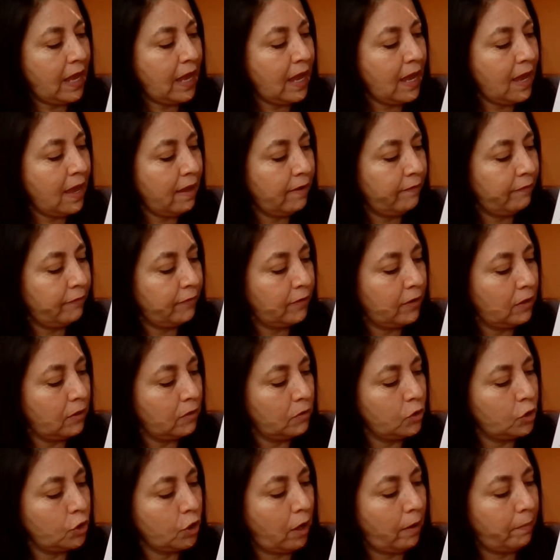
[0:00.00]
F.
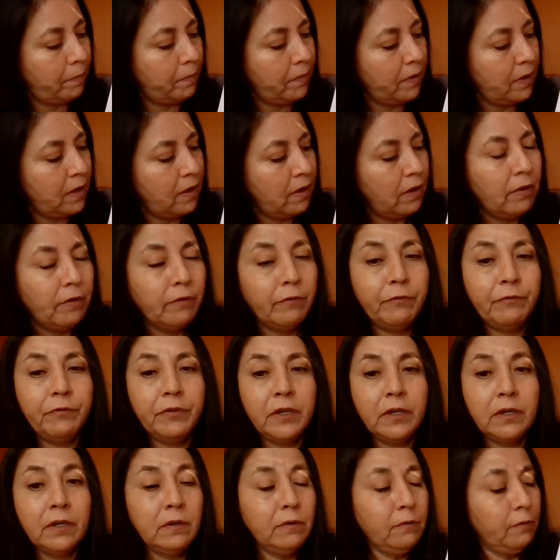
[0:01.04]
Good job.
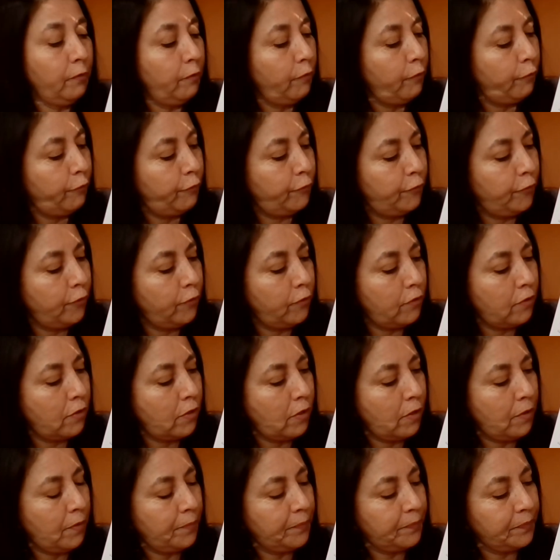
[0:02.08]

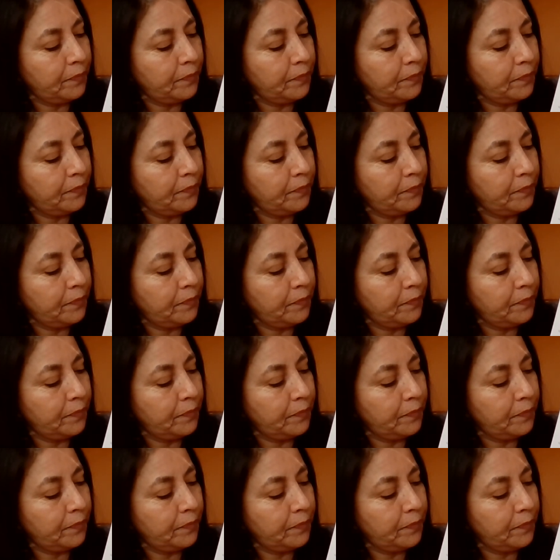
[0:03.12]
Fearful.